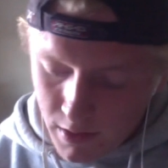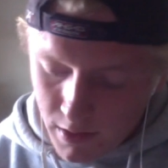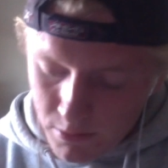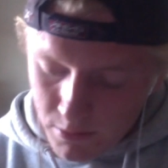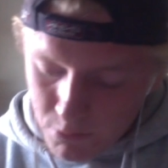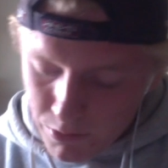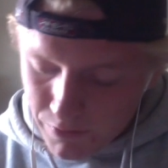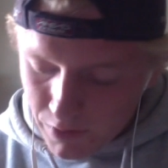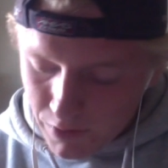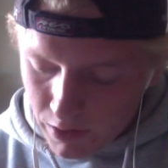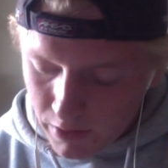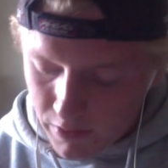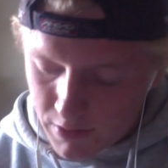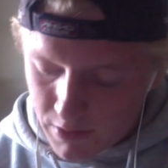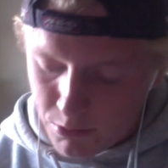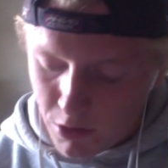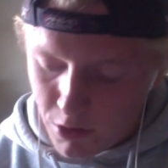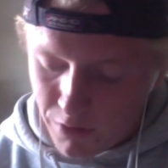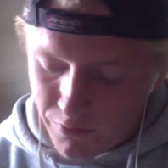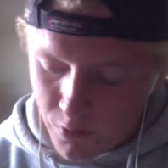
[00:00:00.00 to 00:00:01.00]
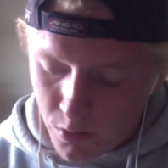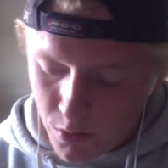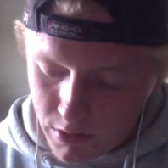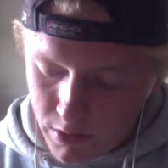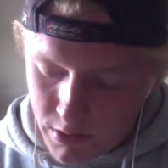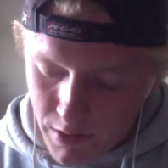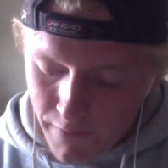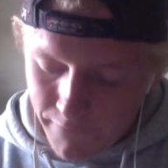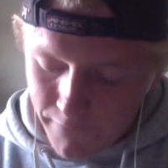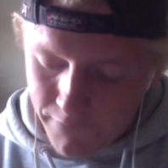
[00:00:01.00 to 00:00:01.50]
Moving on to the small
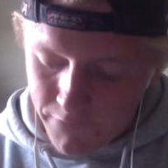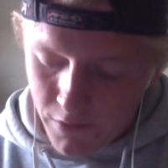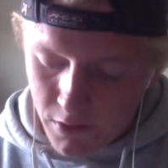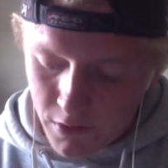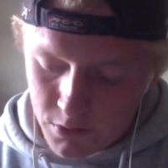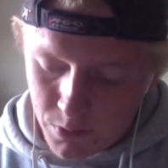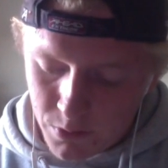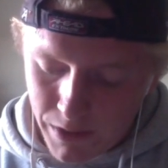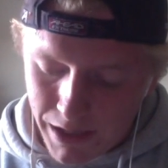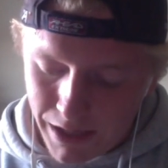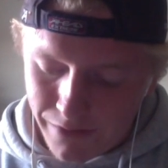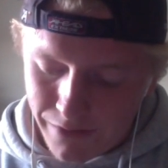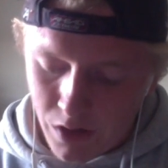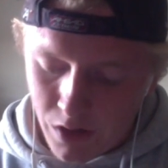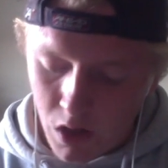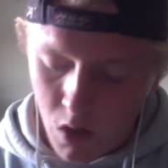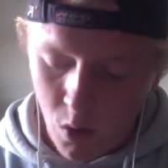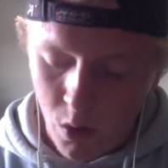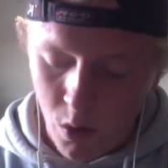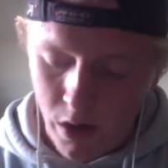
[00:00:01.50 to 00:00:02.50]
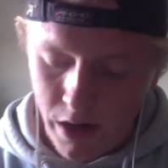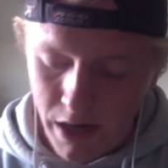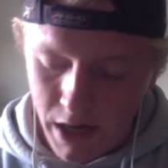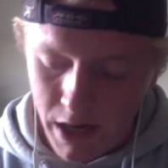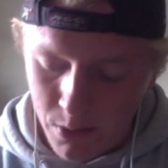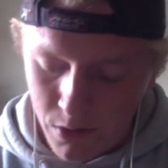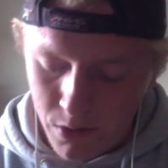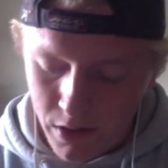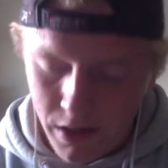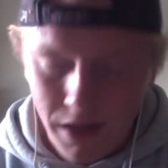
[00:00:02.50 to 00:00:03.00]
forwards. First, we have Gordon
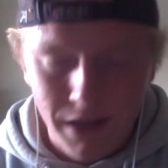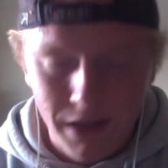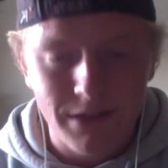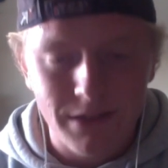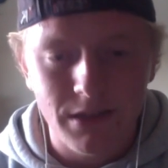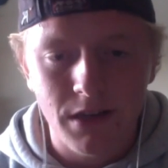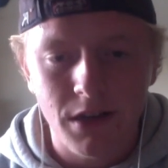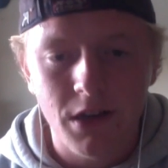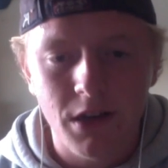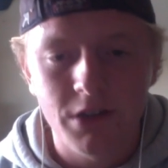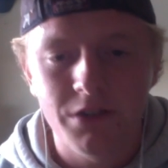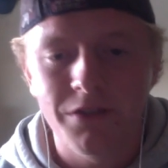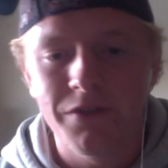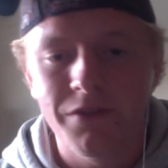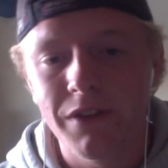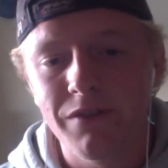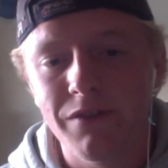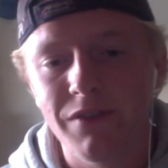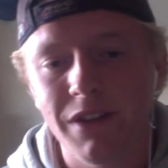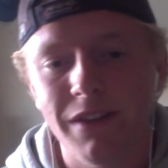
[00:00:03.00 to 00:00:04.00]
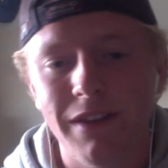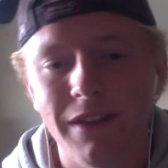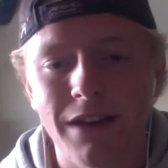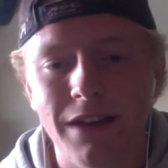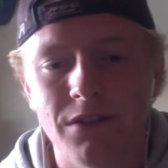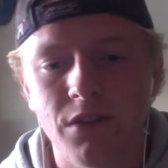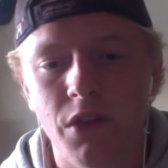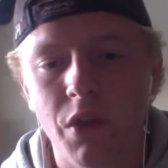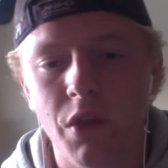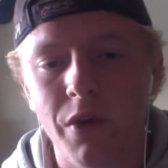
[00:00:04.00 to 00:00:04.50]
Hayward. He's going to cost you
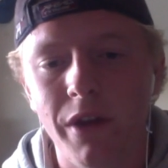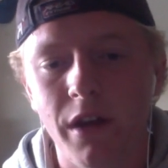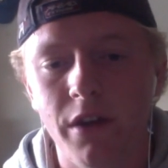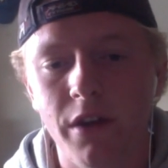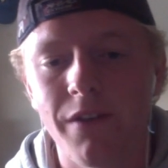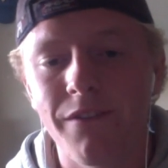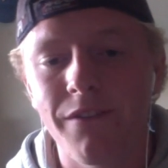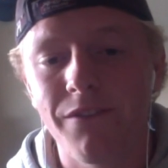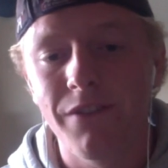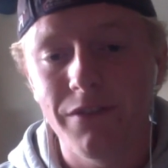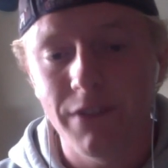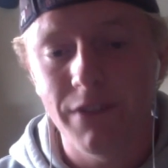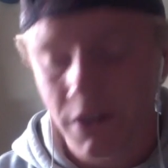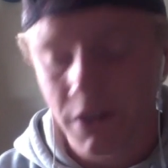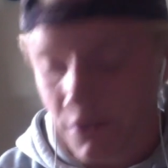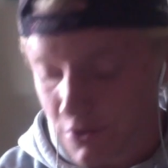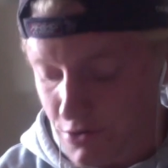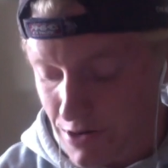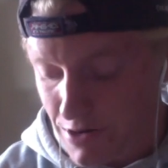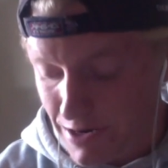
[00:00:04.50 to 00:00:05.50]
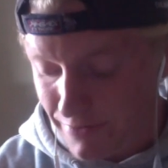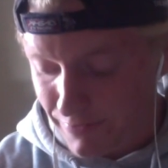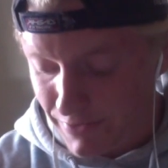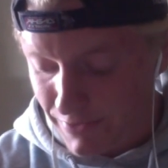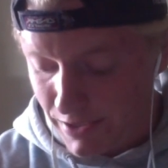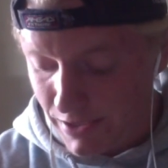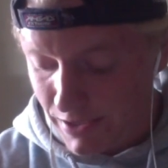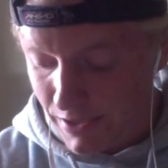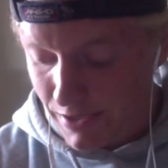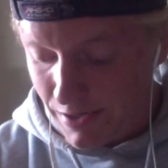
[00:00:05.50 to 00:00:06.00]
15,350 on draft
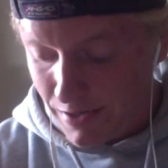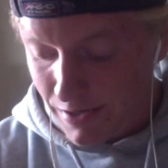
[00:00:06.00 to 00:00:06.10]
day.